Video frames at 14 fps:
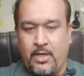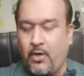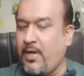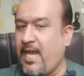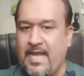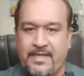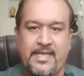
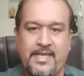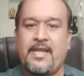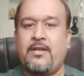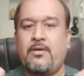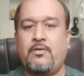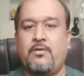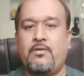Okay, and
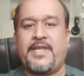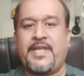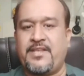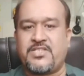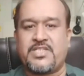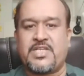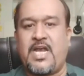then we
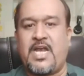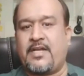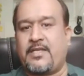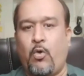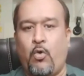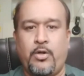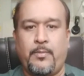can start
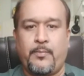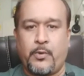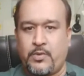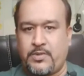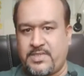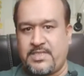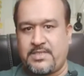the whole
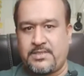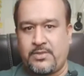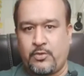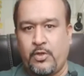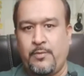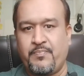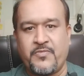process,
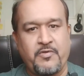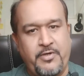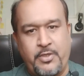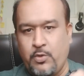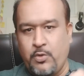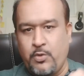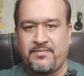you know.
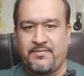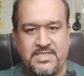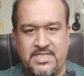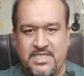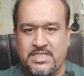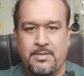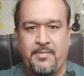We do have the
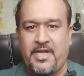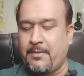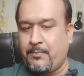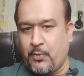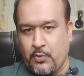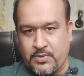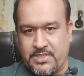
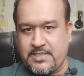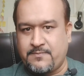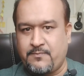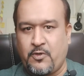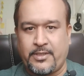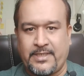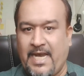systematic process
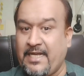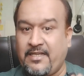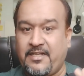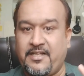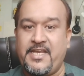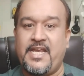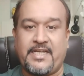for
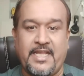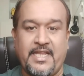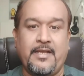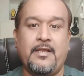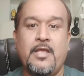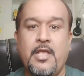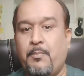that,
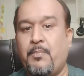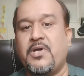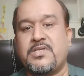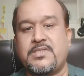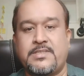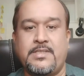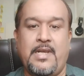creating
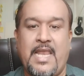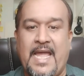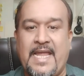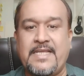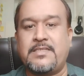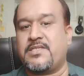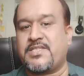
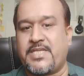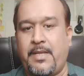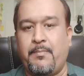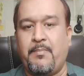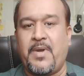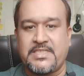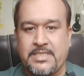personalized
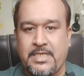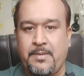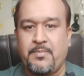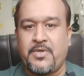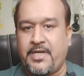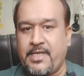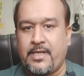
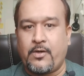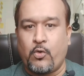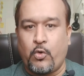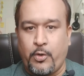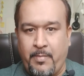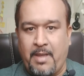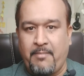step-by-step career
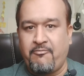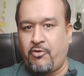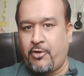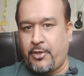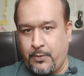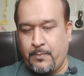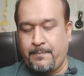roadmap
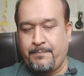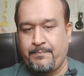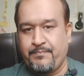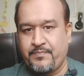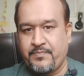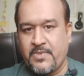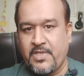for you.
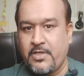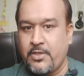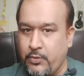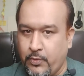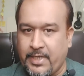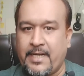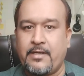
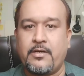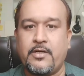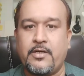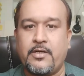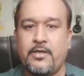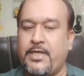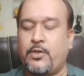You
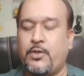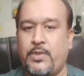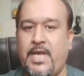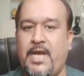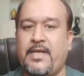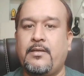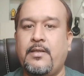can do
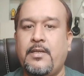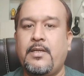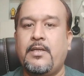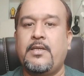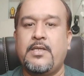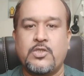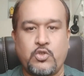that.
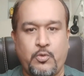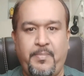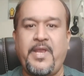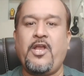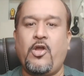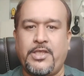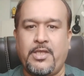So
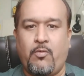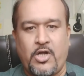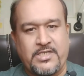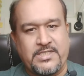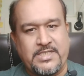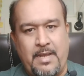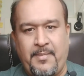ping on the
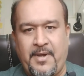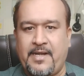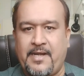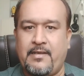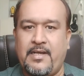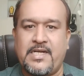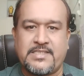WhatsApp
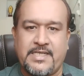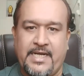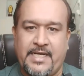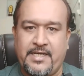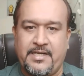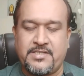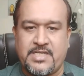and let's
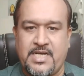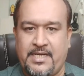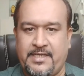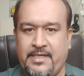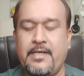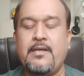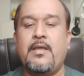get it
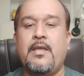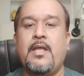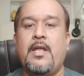started.